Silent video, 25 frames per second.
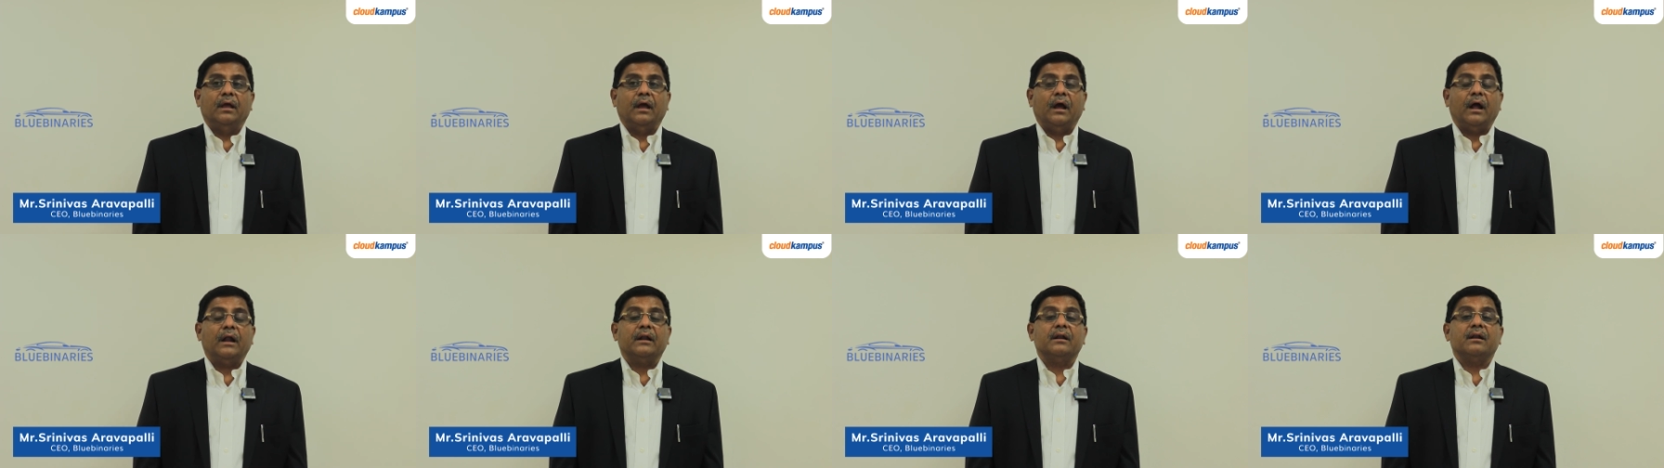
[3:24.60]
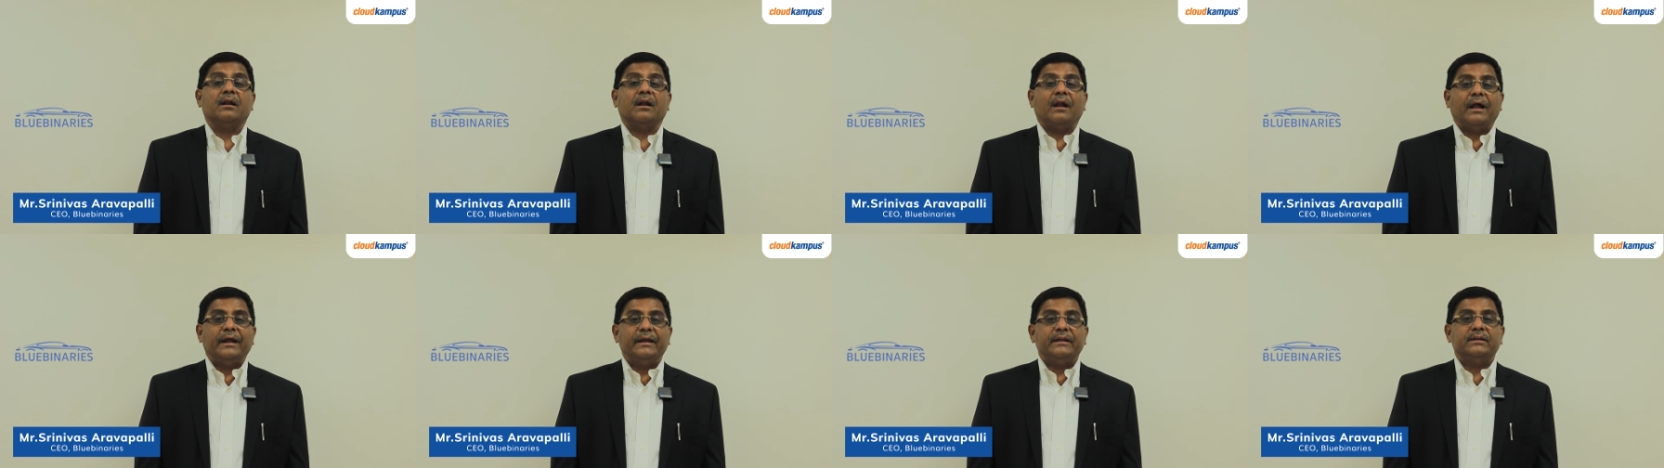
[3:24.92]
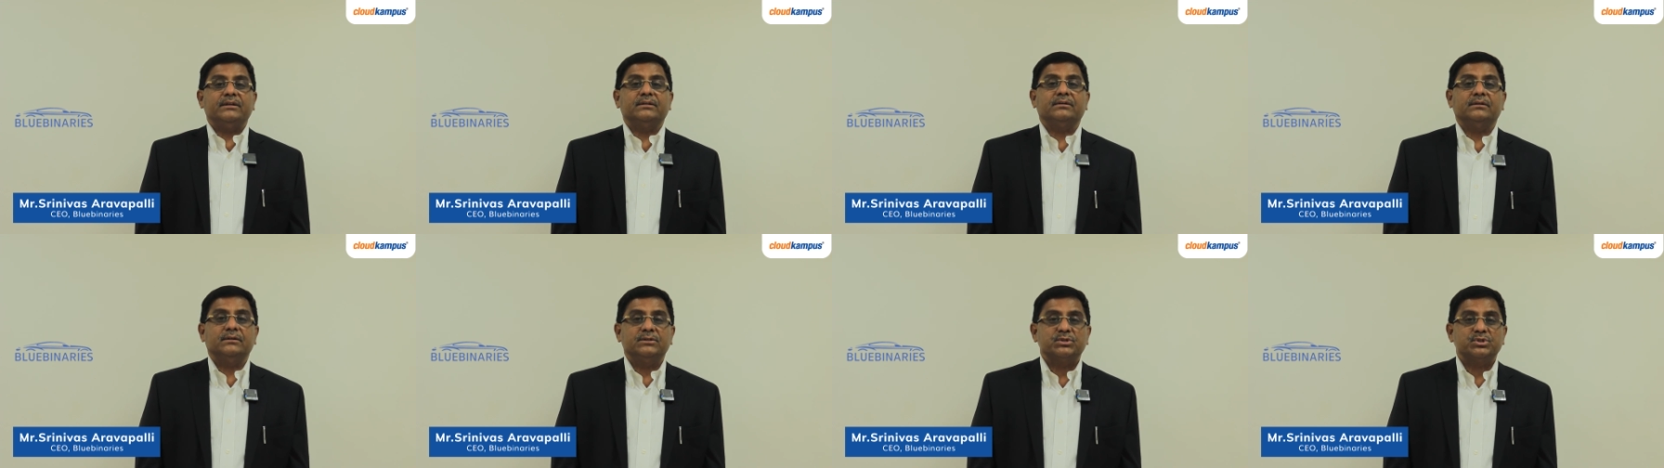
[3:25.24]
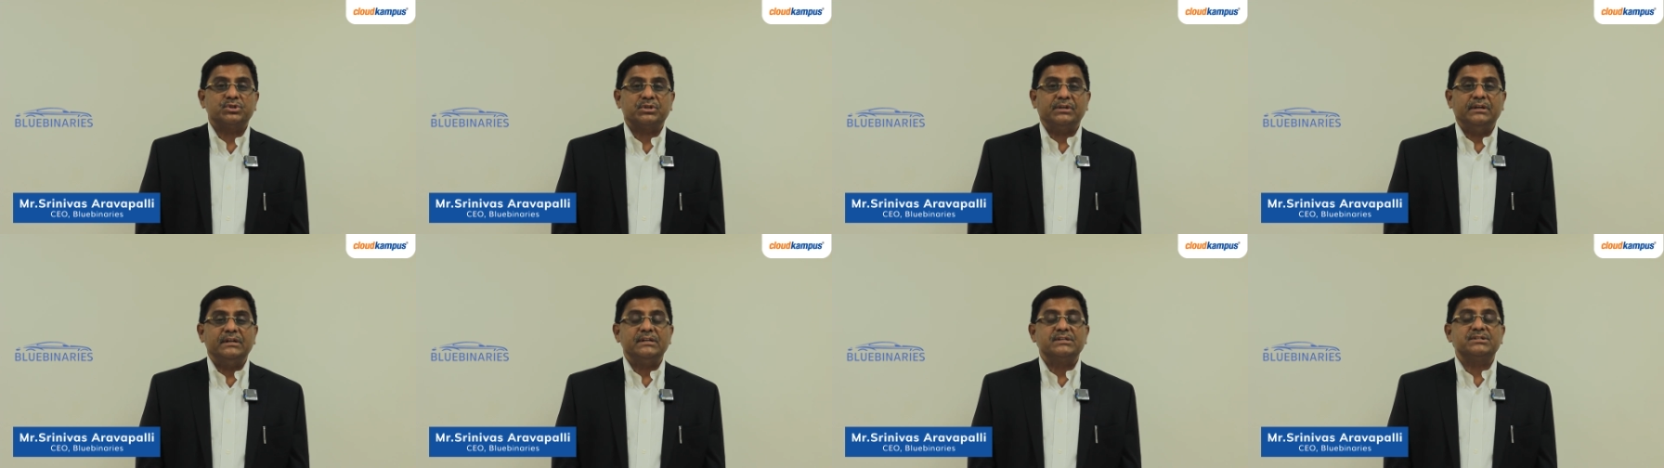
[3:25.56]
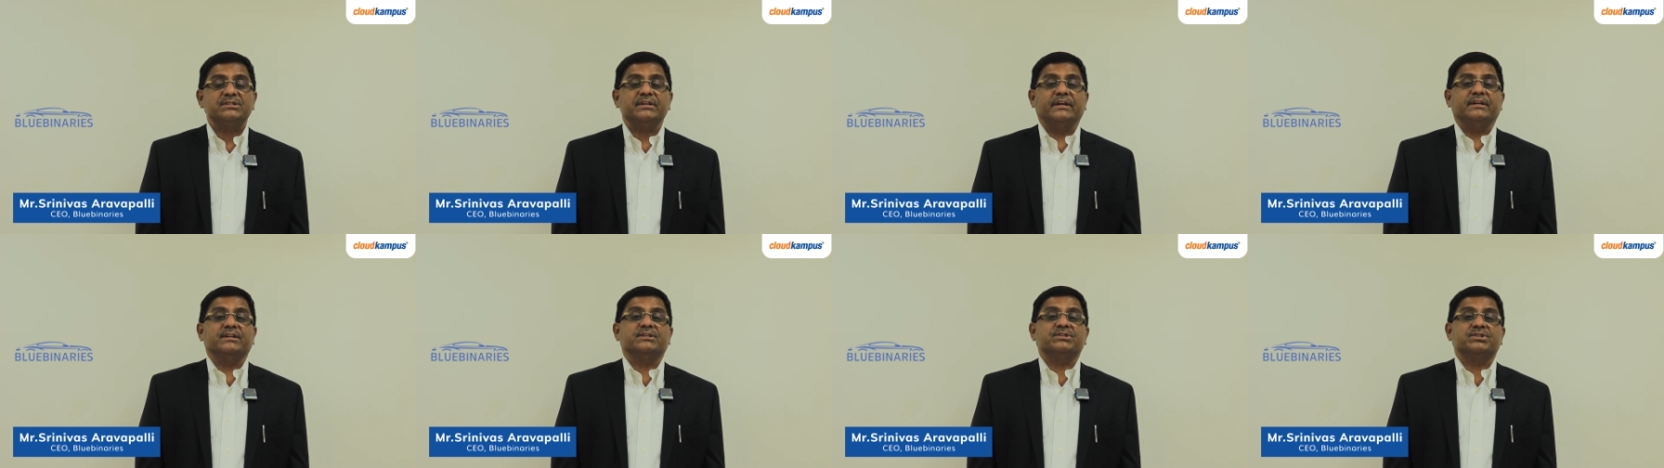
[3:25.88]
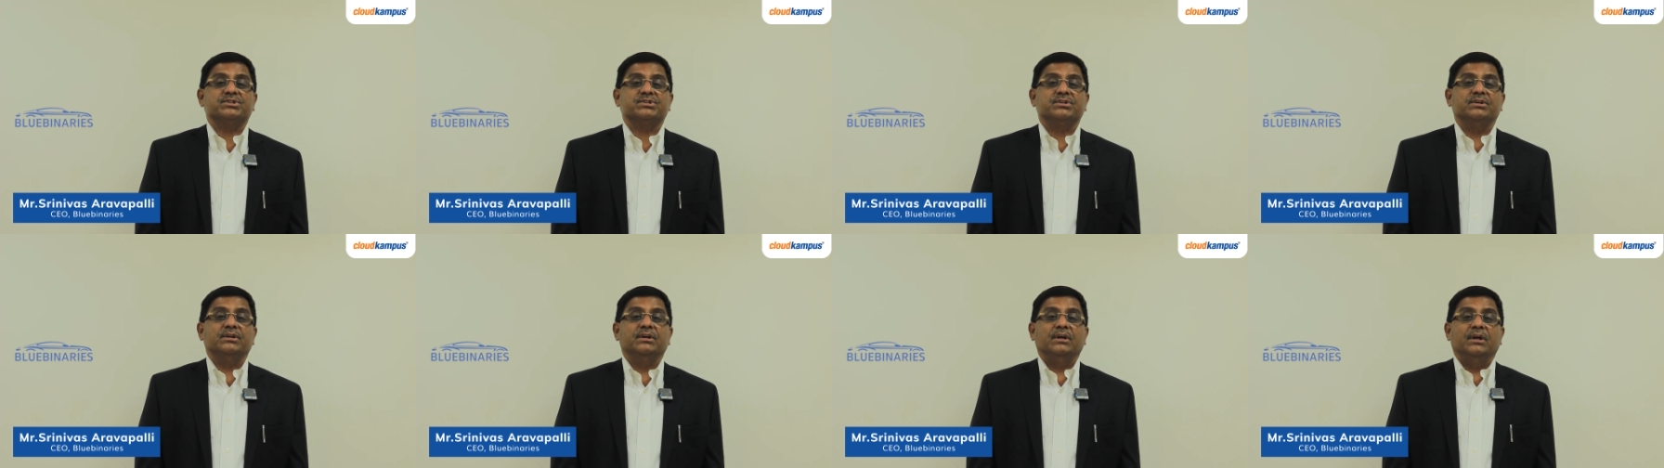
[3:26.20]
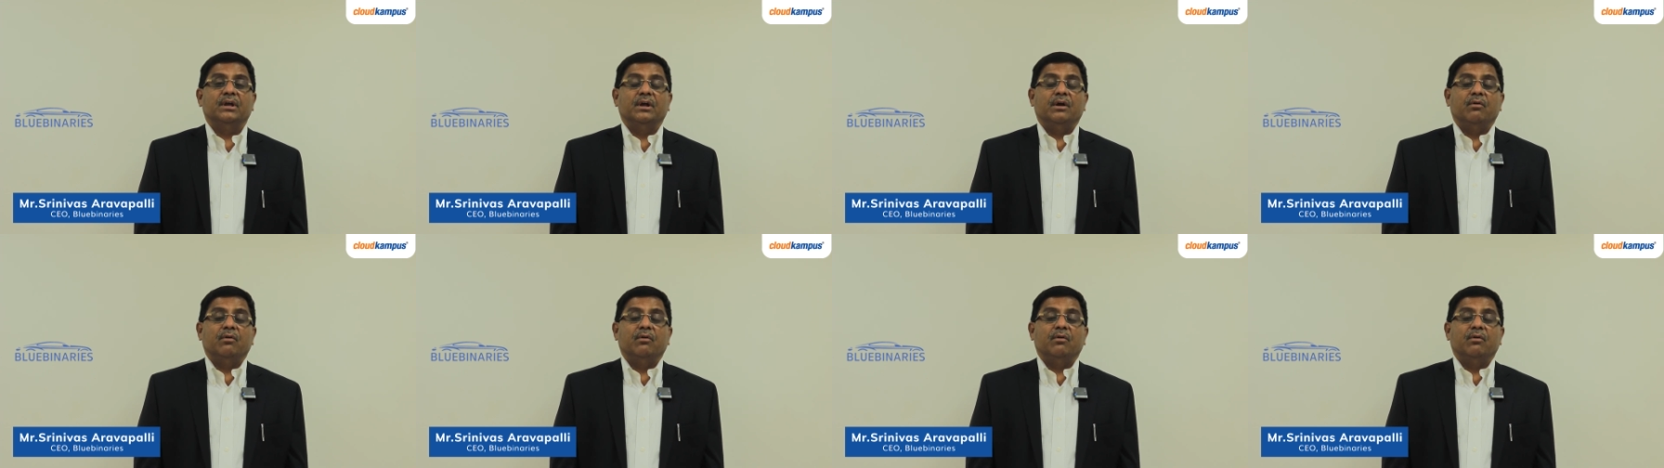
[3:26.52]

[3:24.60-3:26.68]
and right skill sets